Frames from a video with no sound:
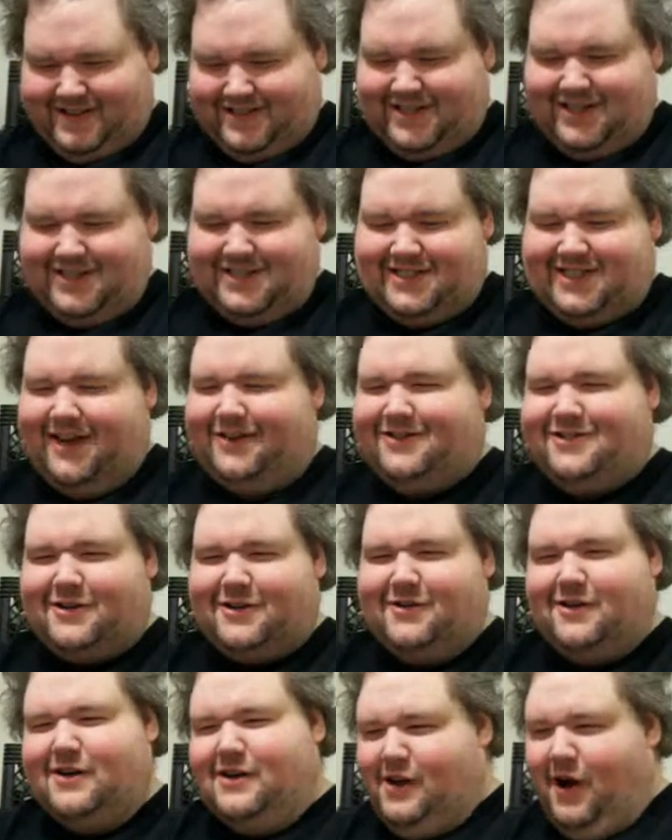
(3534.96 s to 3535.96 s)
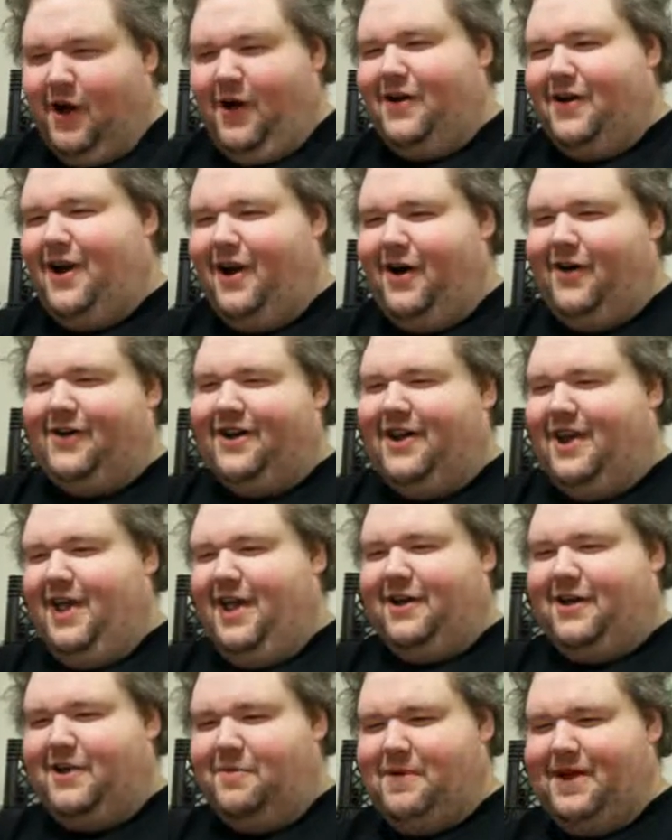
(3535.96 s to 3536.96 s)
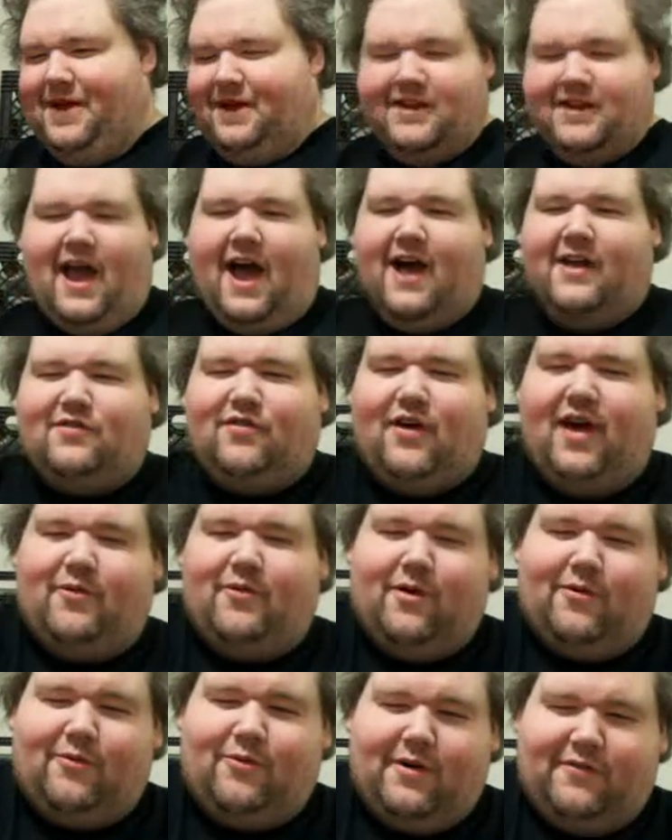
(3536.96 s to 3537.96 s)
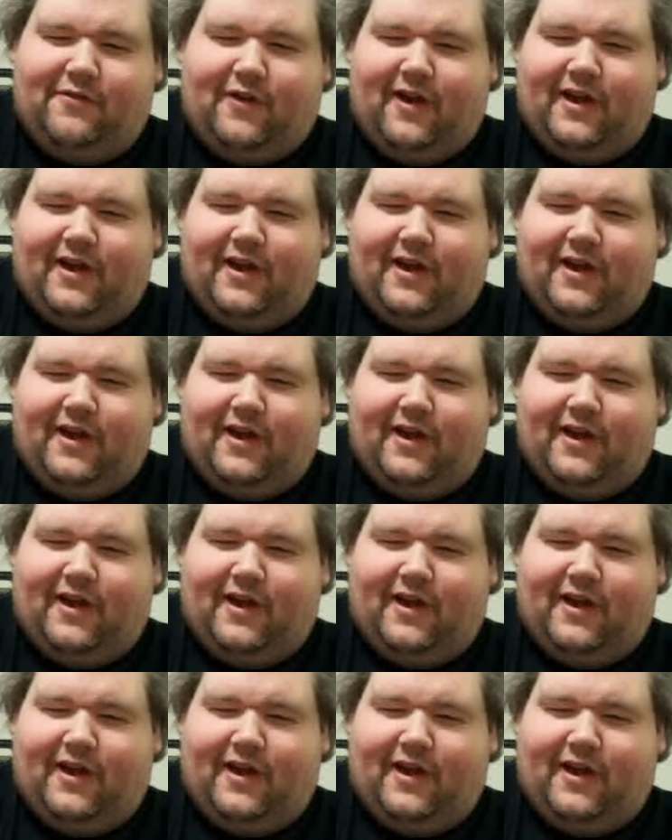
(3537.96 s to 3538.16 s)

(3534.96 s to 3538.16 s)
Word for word: just down to, oh no, it could be. Nah, it's fine. We're, we're fine.